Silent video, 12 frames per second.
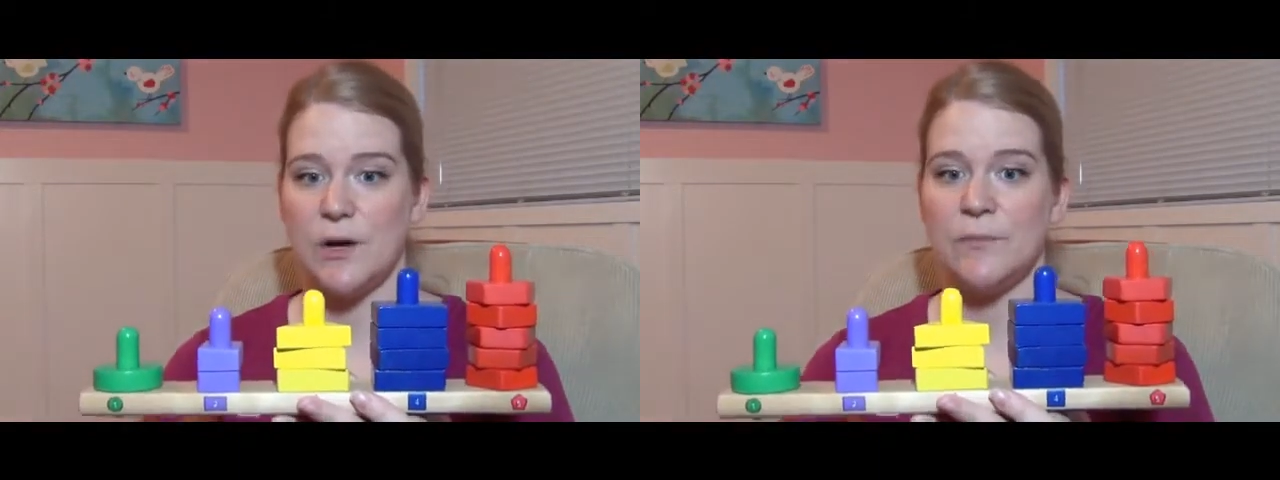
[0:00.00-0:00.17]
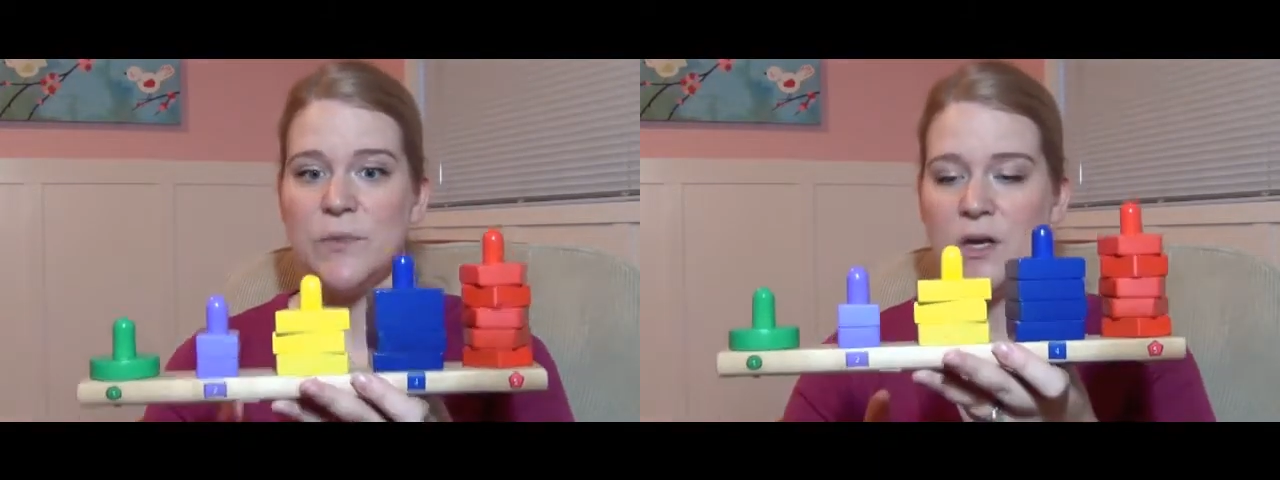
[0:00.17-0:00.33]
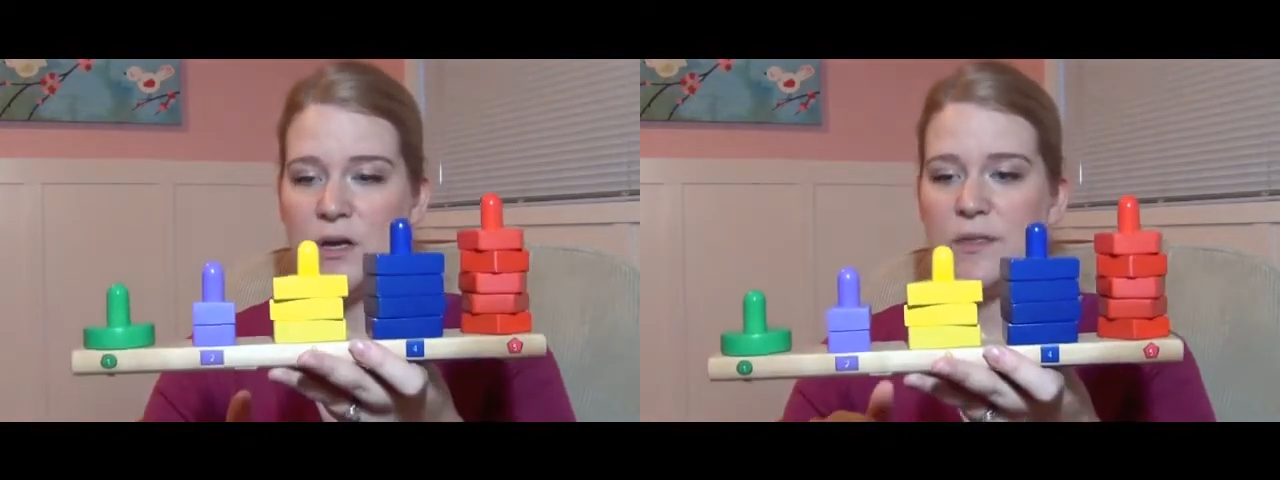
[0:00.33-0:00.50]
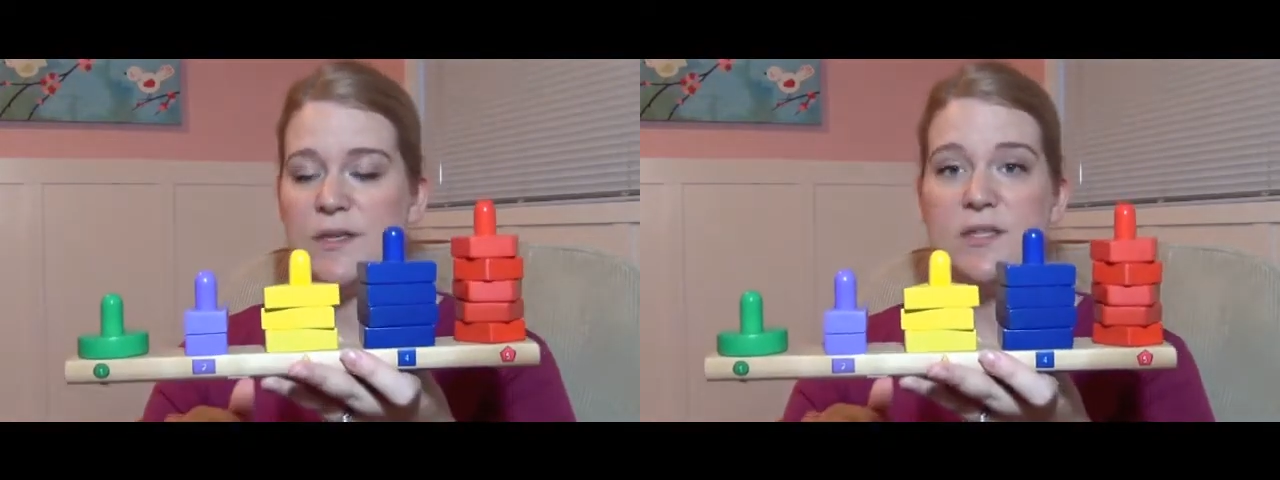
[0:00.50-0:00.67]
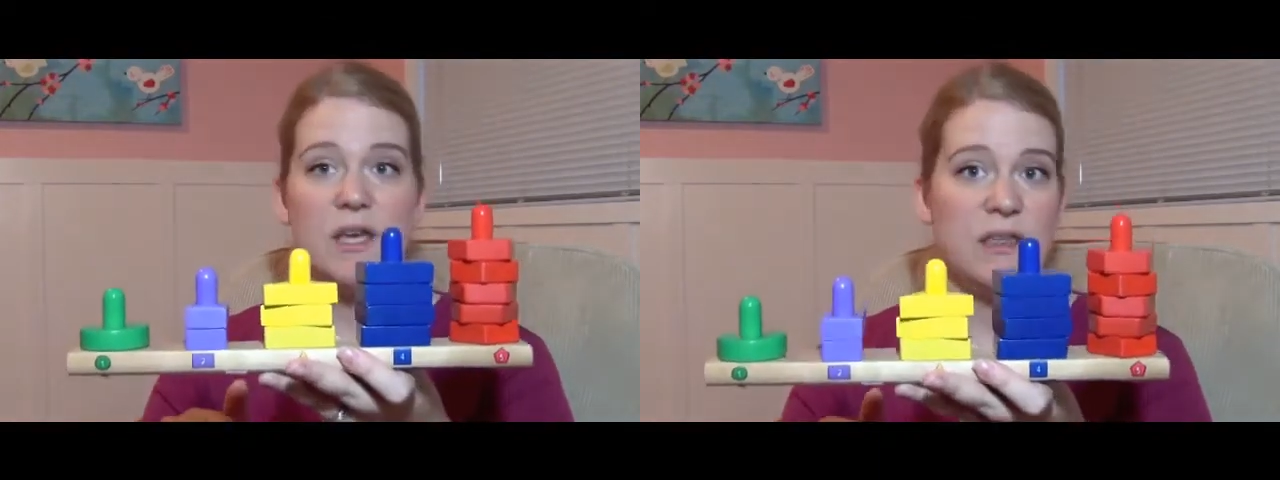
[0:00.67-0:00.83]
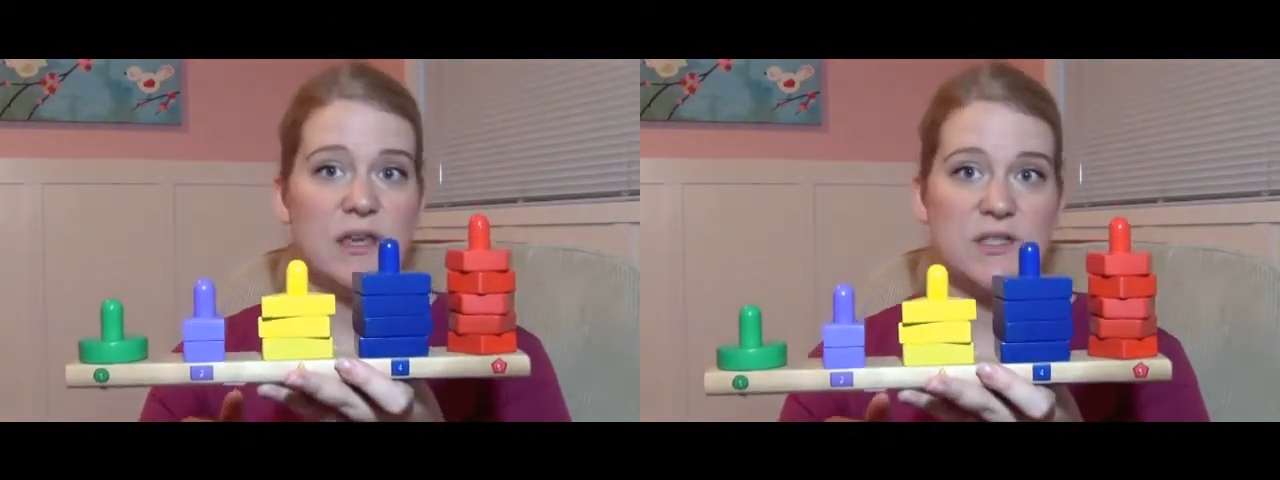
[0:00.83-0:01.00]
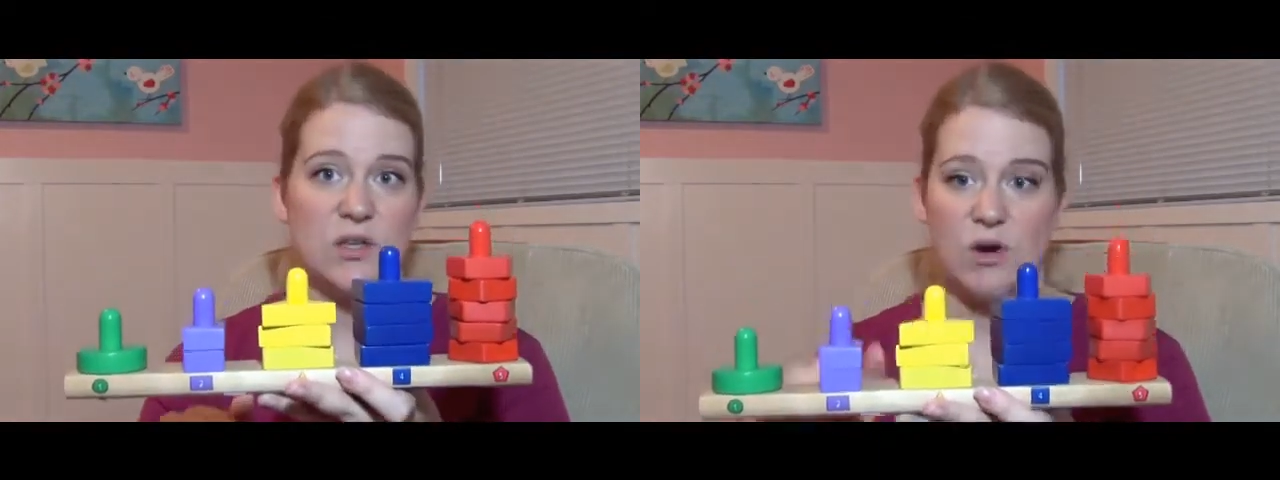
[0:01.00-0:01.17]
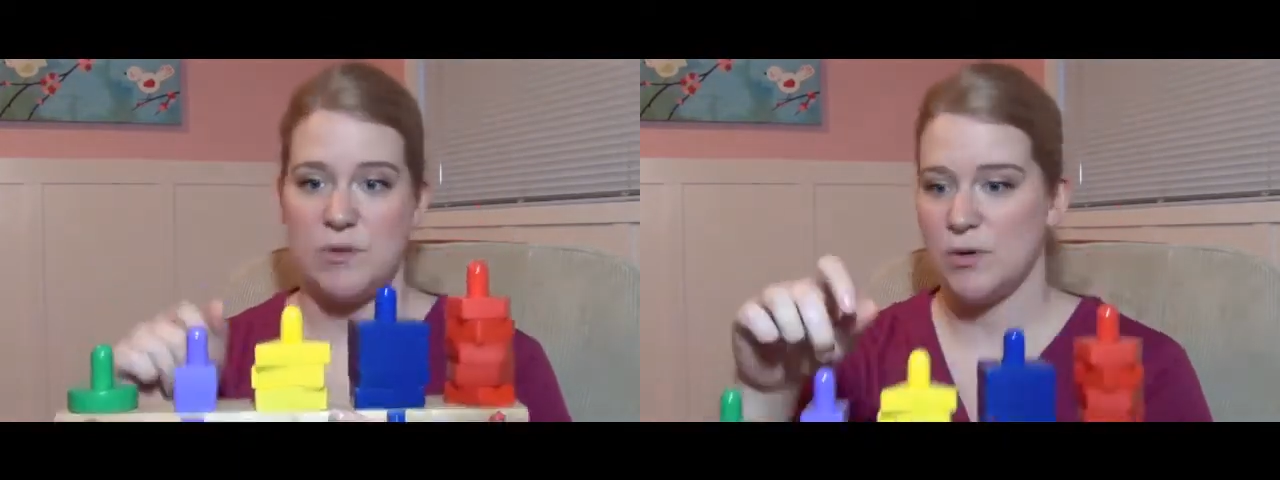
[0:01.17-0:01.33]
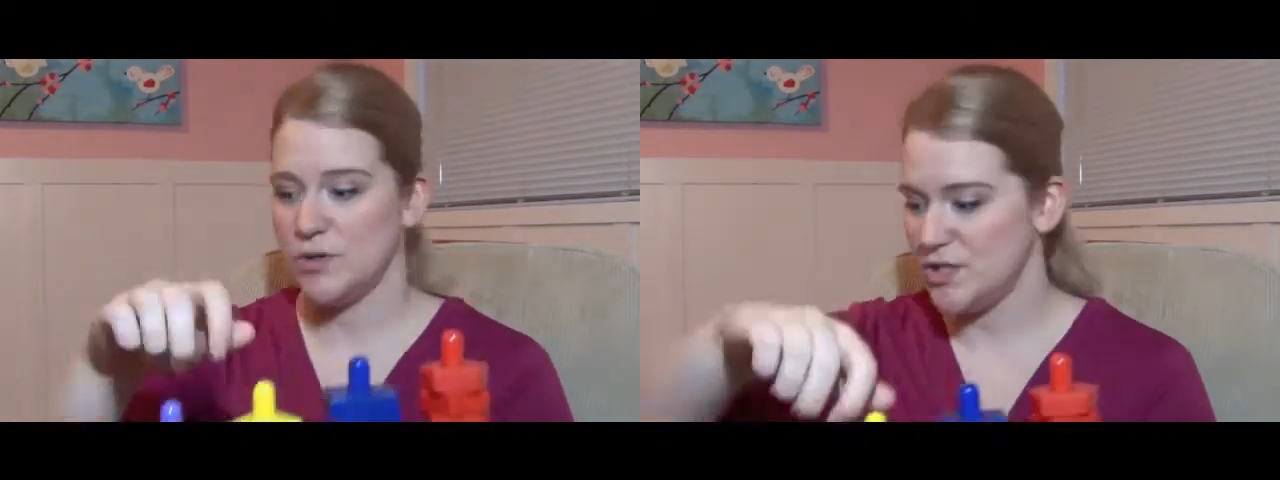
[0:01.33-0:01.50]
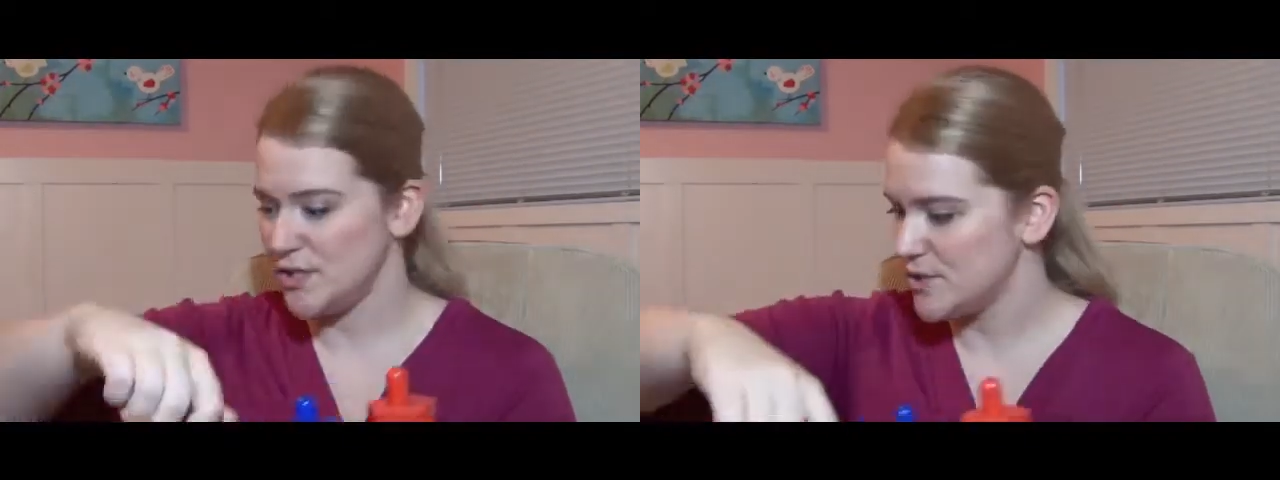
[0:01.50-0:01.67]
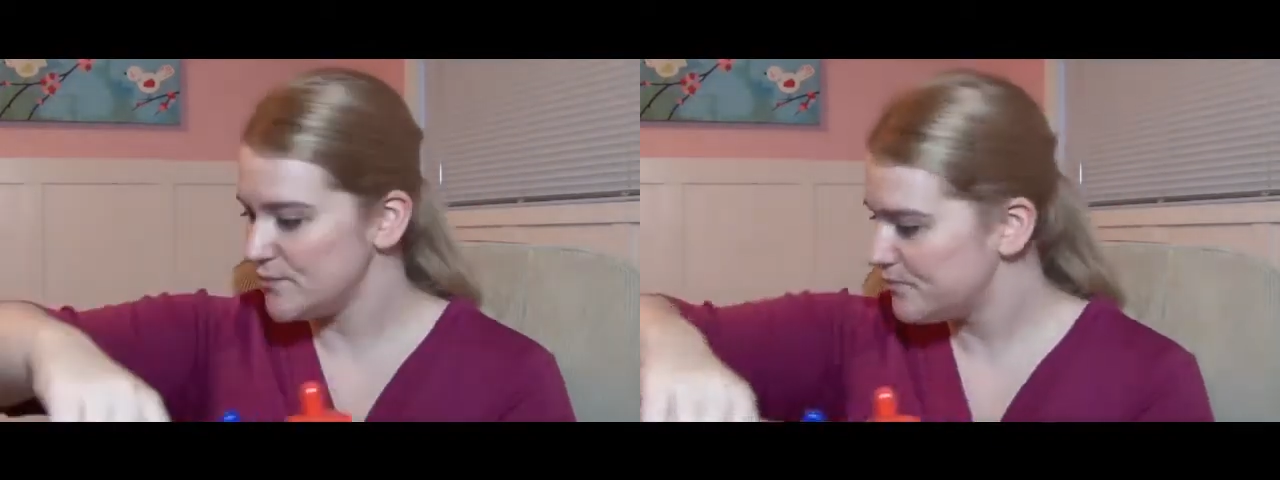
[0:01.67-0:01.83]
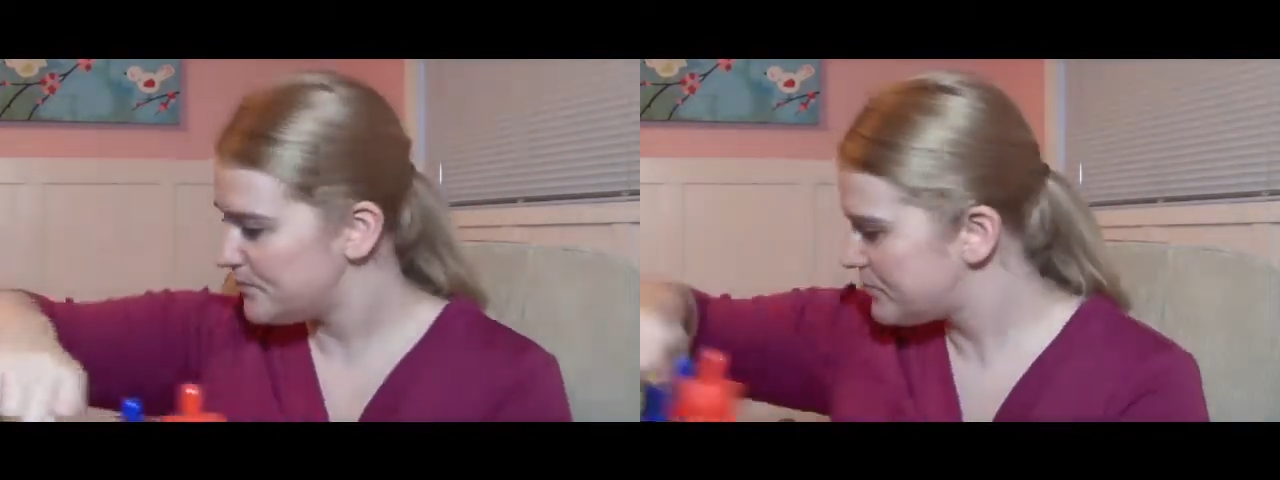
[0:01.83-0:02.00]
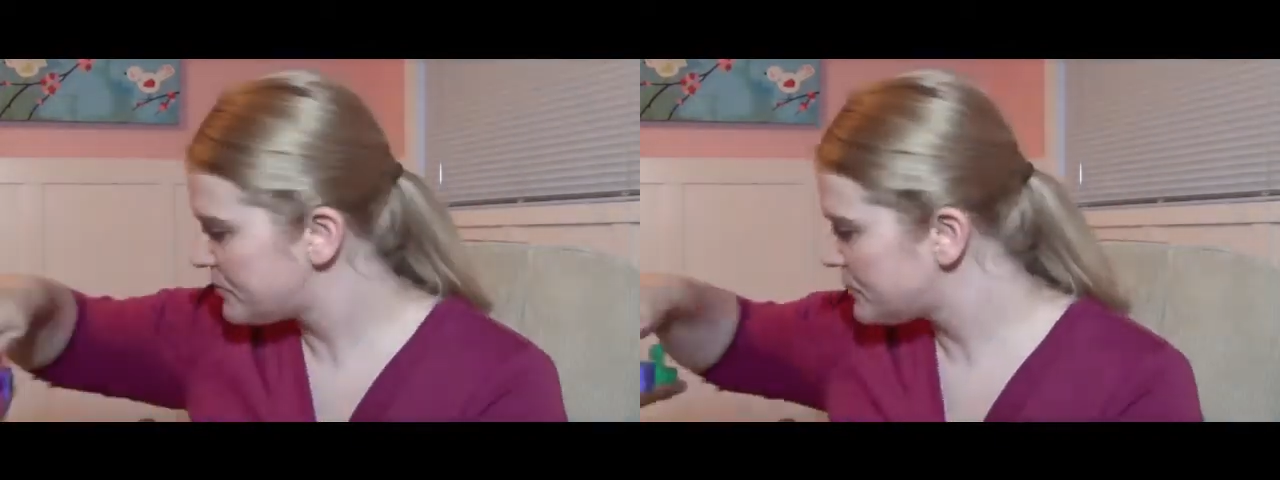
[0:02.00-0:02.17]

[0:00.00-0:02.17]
So this, I think, is a great purchase.